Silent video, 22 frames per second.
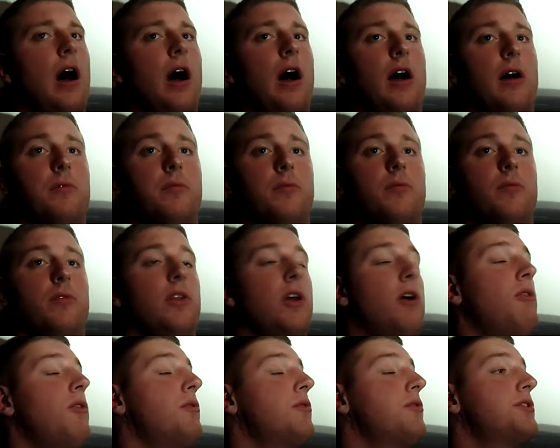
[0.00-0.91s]
Um,
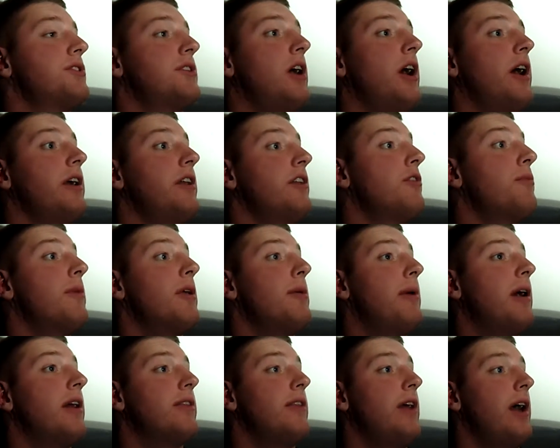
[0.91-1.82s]
no one was talking to me
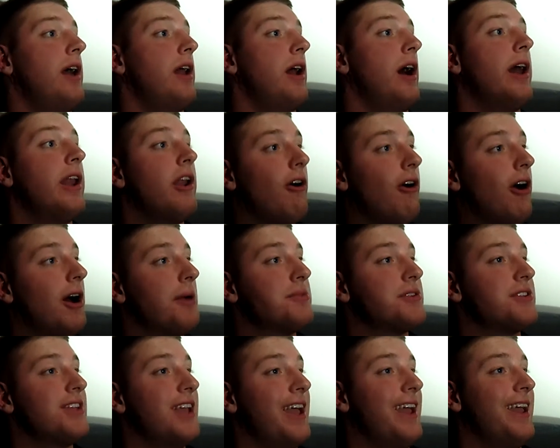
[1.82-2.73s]
about that. I know mm-hmm.
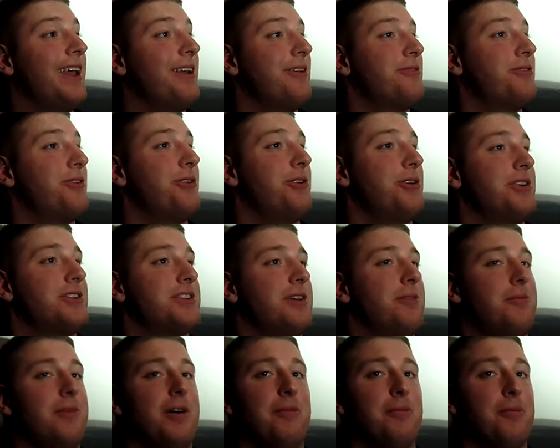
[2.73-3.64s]
I'm staying, of course.
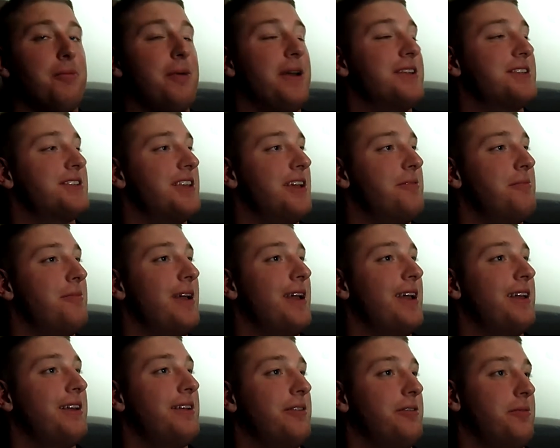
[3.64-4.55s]
Yeah. I'm, I'm, a Penn State
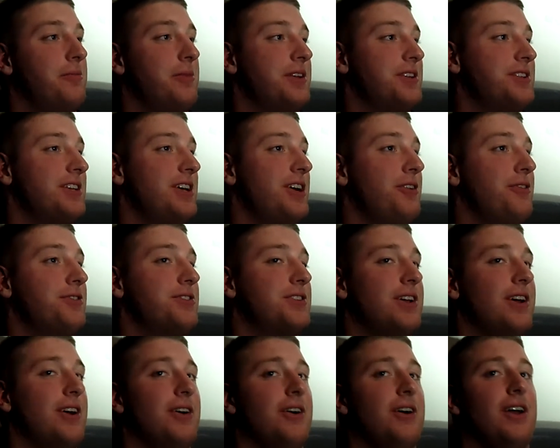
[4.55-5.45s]
fan myself,
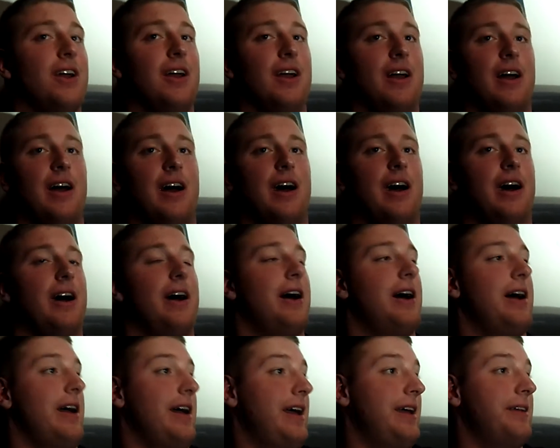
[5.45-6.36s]
so
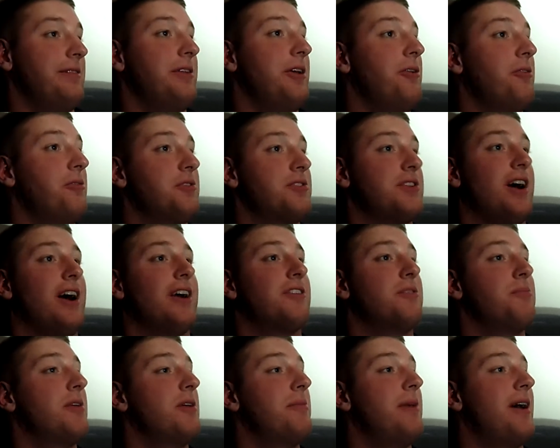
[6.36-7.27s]
uh, no one
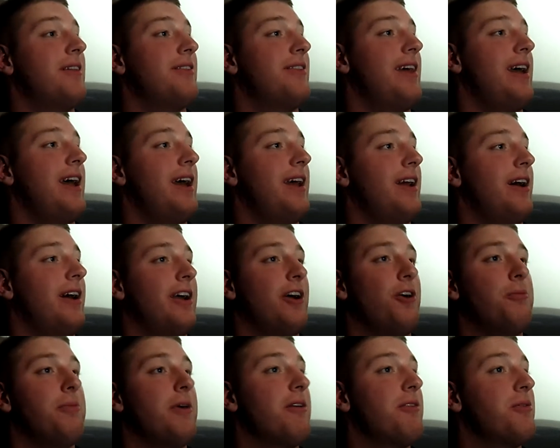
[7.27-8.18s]
talked to me about that. I
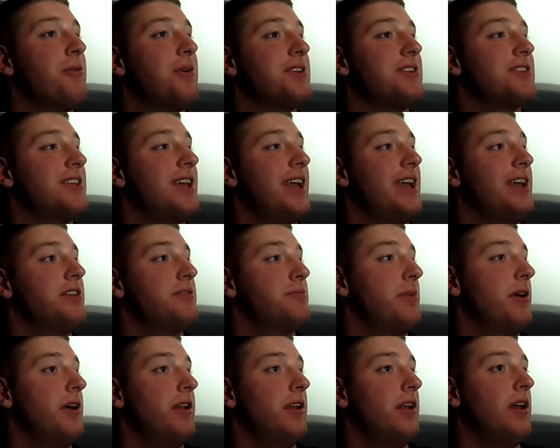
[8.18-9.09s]
hope everyone stays,
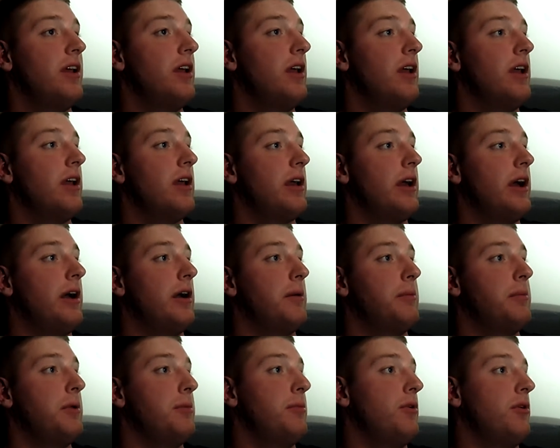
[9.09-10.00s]
but
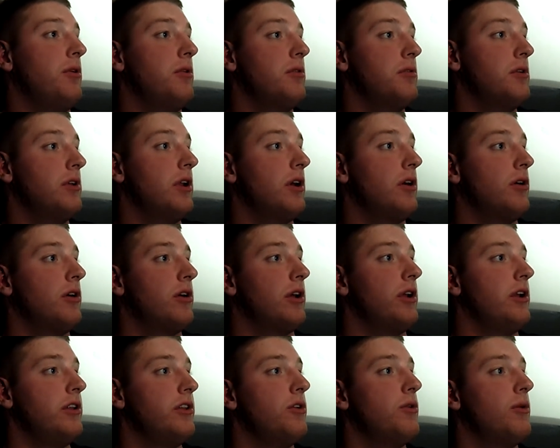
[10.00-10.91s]
uh, people, you know, are
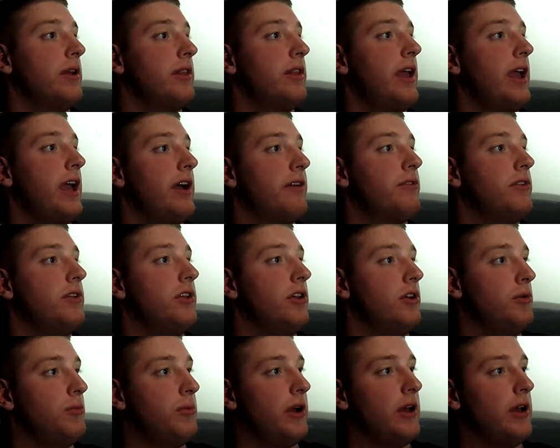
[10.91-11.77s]
going to do what they have to do.